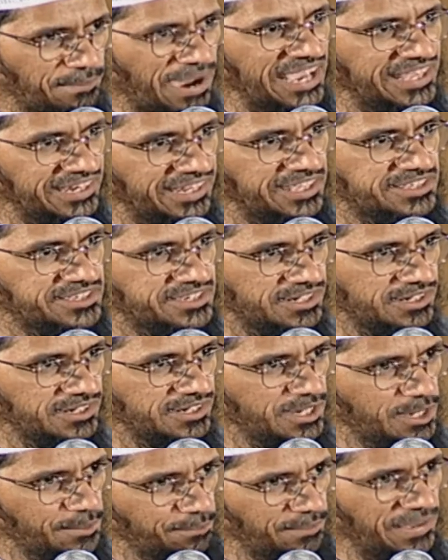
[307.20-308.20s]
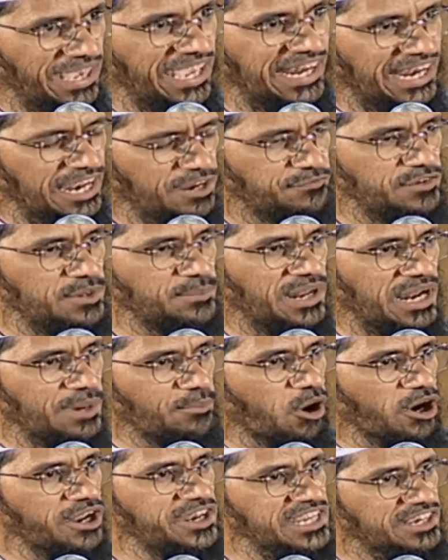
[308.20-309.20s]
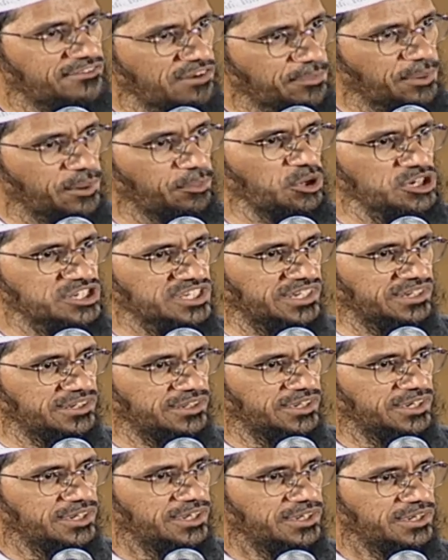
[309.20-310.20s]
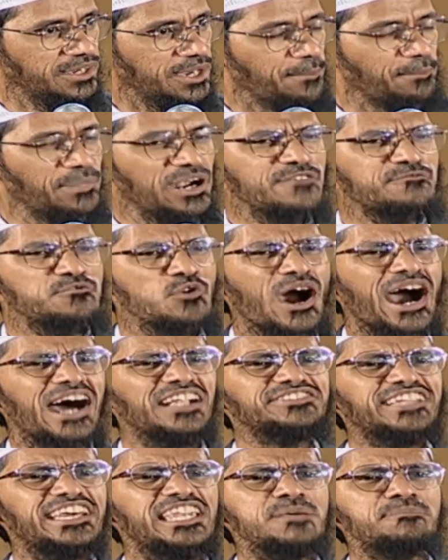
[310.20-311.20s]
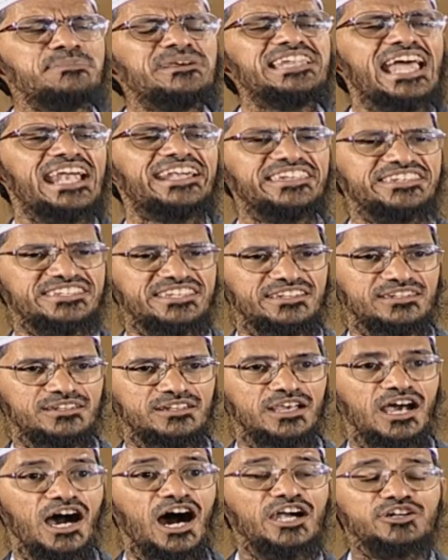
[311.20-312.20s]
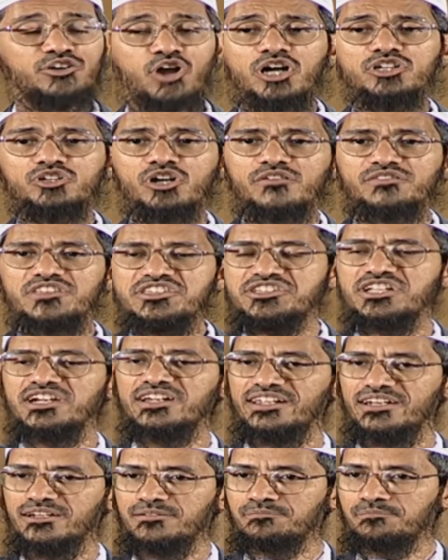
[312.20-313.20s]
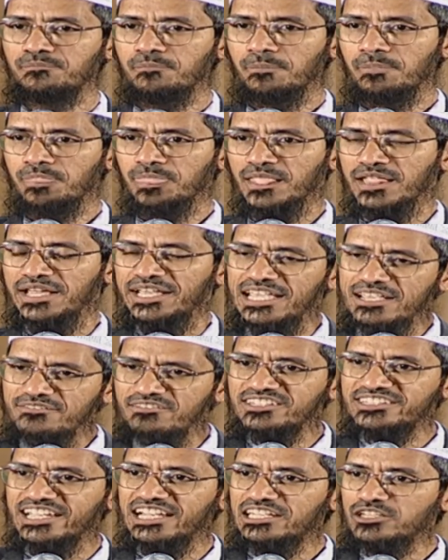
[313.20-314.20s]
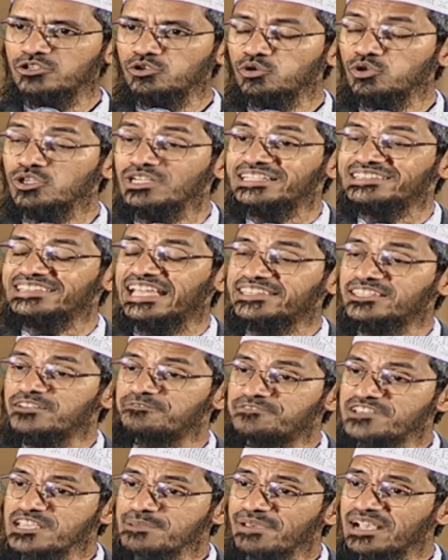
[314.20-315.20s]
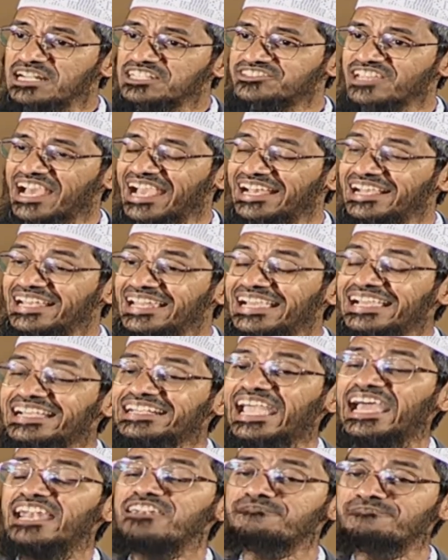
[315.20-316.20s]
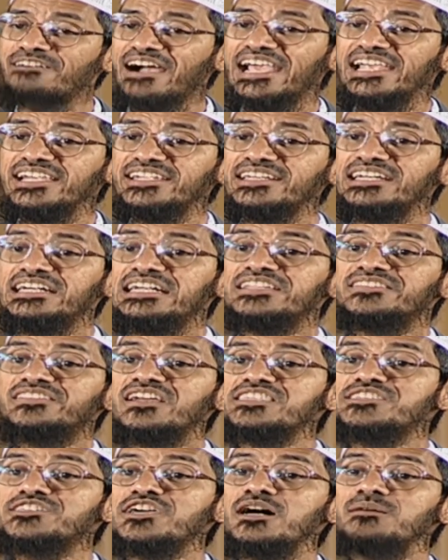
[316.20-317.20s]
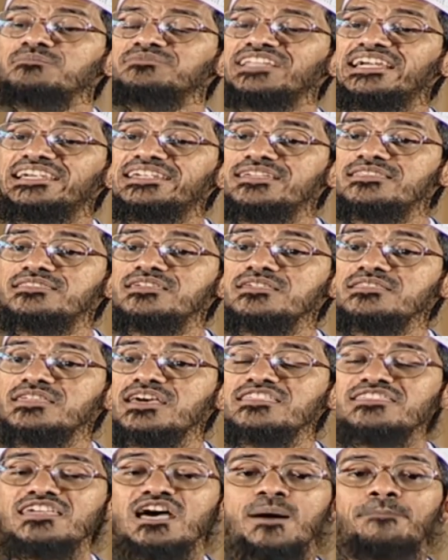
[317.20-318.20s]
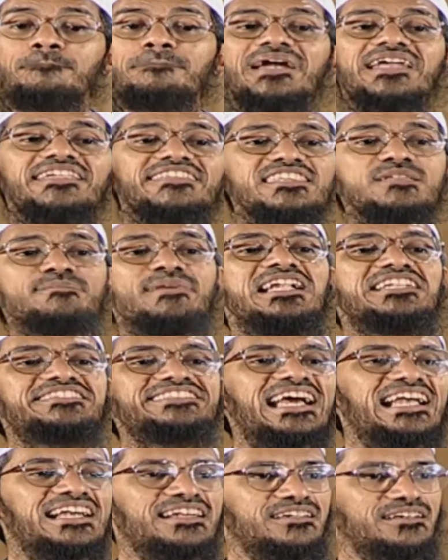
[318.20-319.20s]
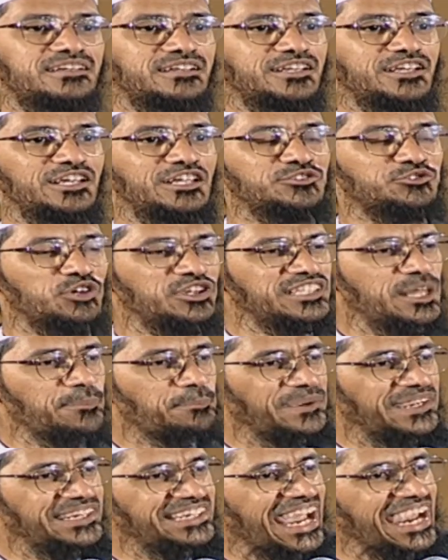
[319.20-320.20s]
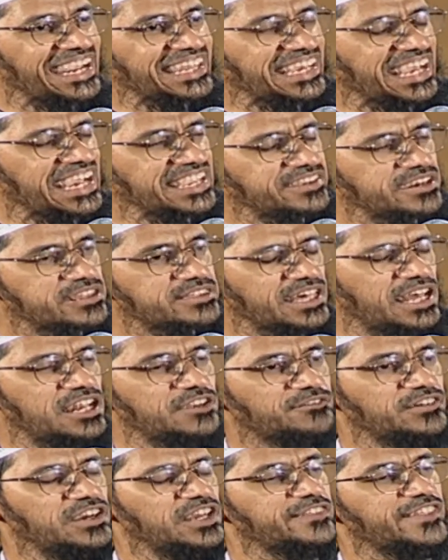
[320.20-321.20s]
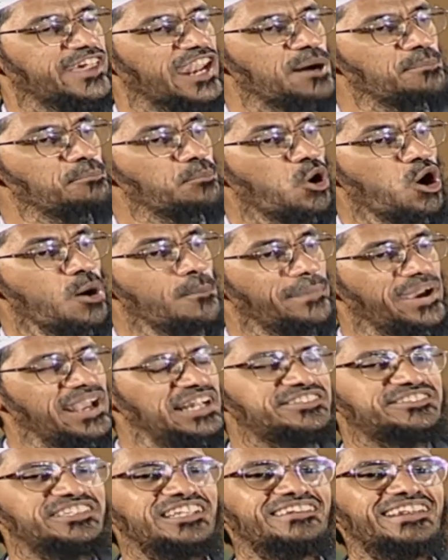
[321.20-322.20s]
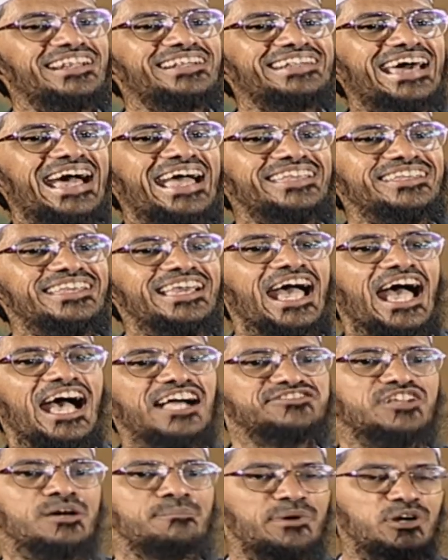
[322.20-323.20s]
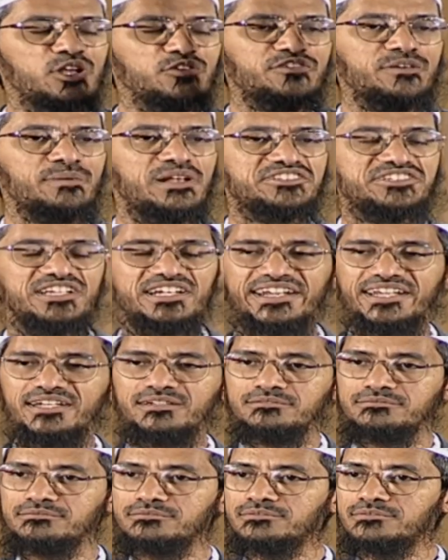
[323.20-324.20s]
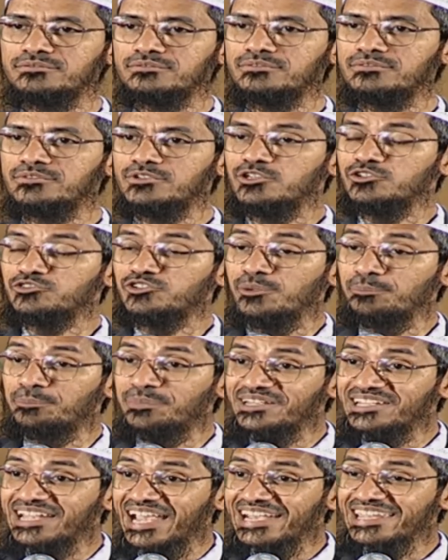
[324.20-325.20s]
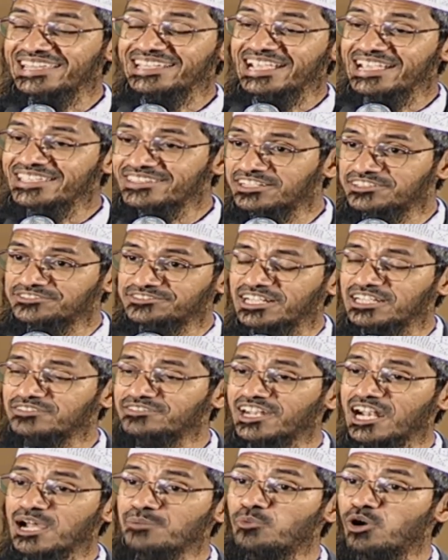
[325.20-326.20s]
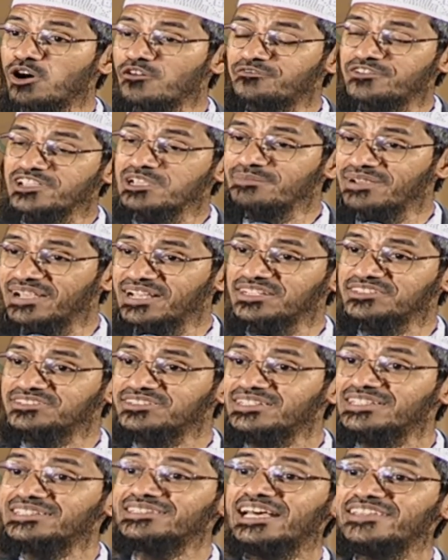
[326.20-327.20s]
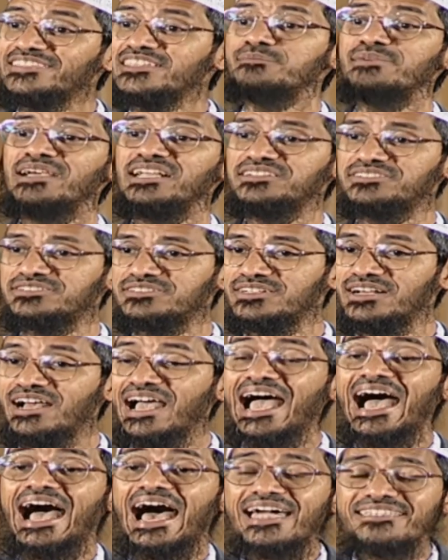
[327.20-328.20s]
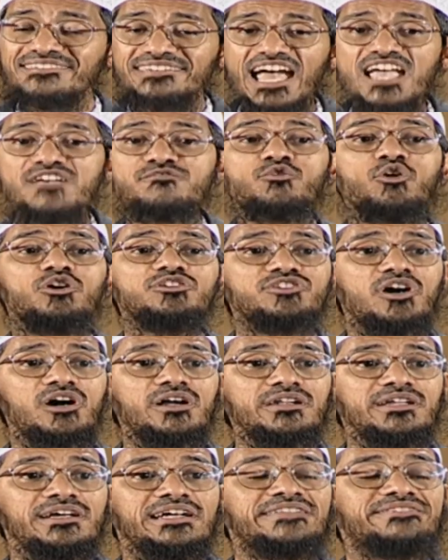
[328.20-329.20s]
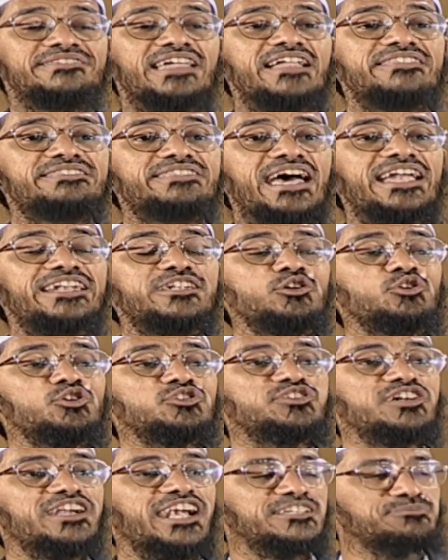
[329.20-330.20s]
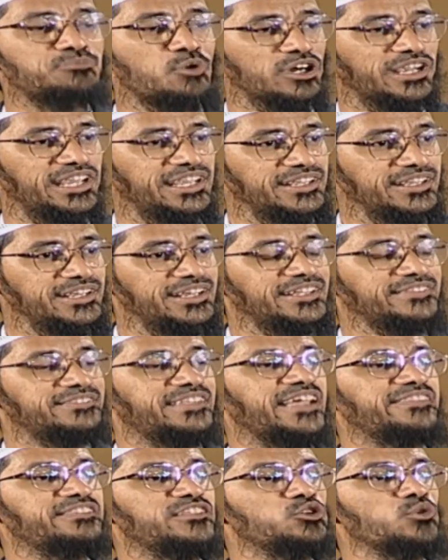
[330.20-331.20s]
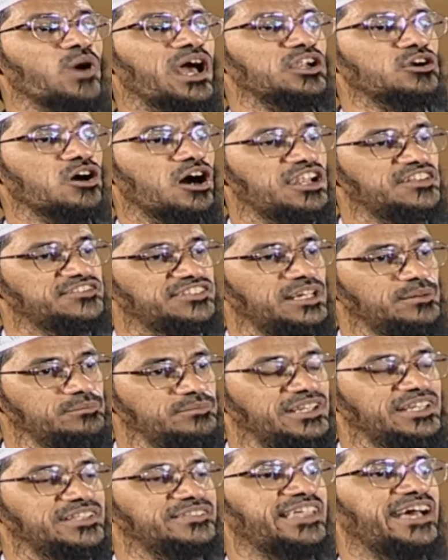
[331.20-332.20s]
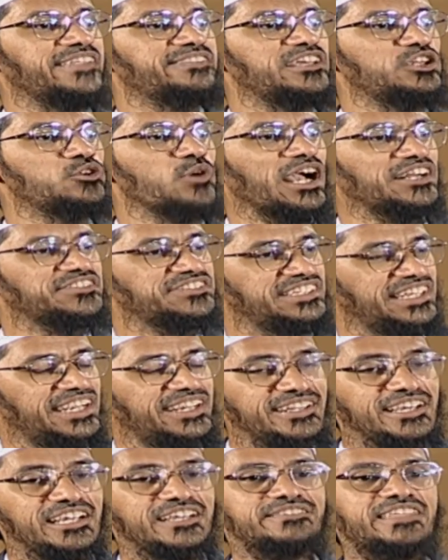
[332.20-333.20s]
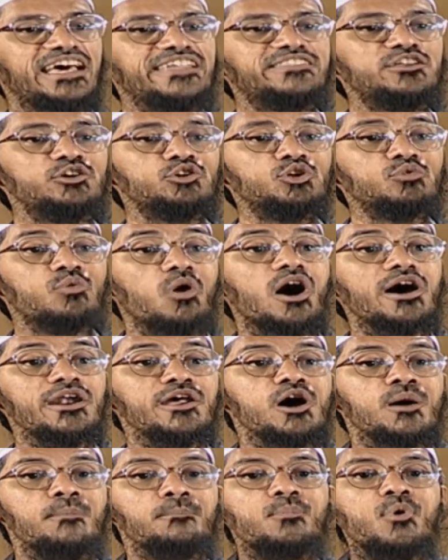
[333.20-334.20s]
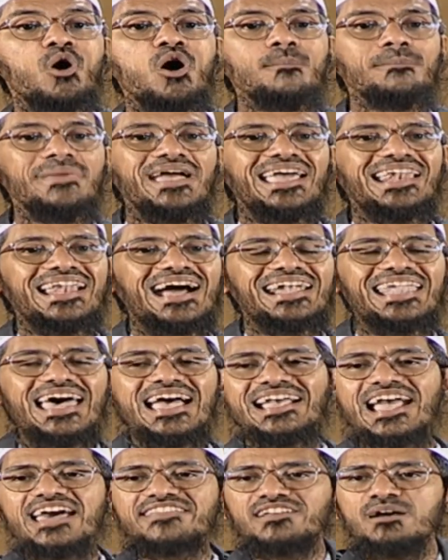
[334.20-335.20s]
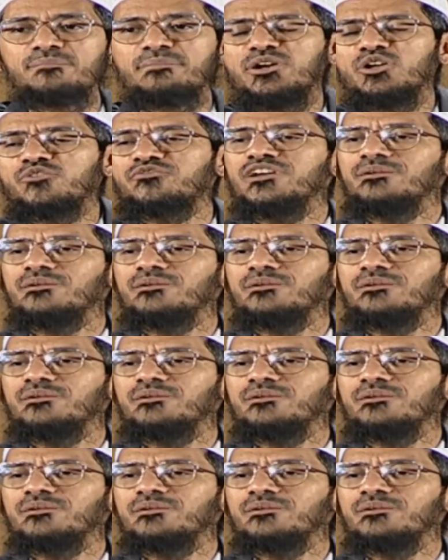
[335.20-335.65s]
By nature, male and female are born in equal proportion. But if you ask any pediatrician, a doctor of the children, he will tell you that the female child can fight the germs and diseases better than the male child. So in the pediatric age itself, there are more male children dying as compared to female children. So in pediatric age itself, there are more females than the males. As life goes on, death due to cigarette smoking, death due to alcoholism, death due to accident, death due to war, more male are dying as compared to